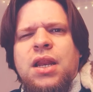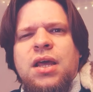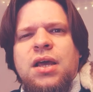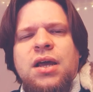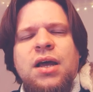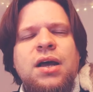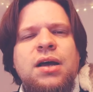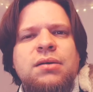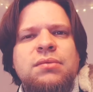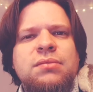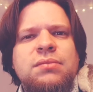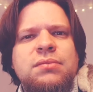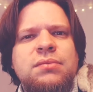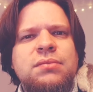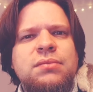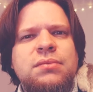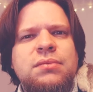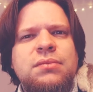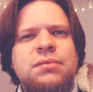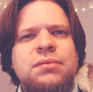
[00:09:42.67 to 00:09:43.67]
Um,
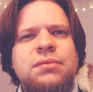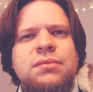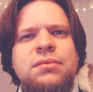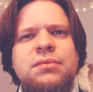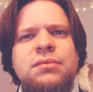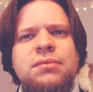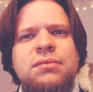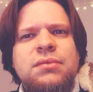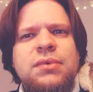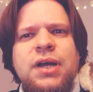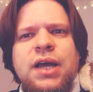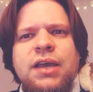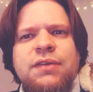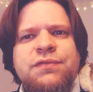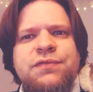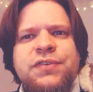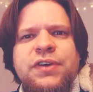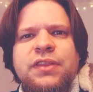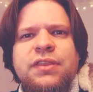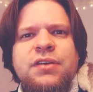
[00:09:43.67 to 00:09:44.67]
I
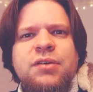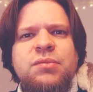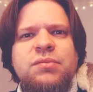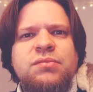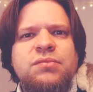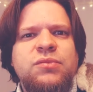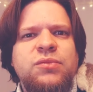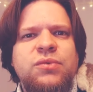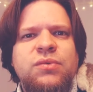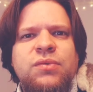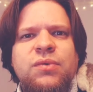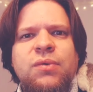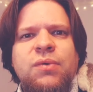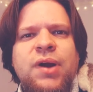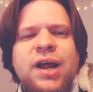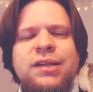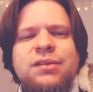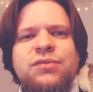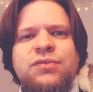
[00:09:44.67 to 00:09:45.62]
feed them rat